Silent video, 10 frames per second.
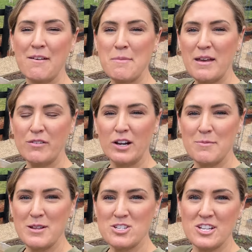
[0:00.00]
may have already
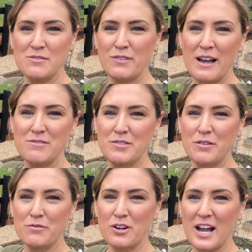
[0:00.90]
mentioned 5
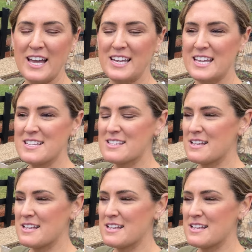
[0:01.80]
different varieties.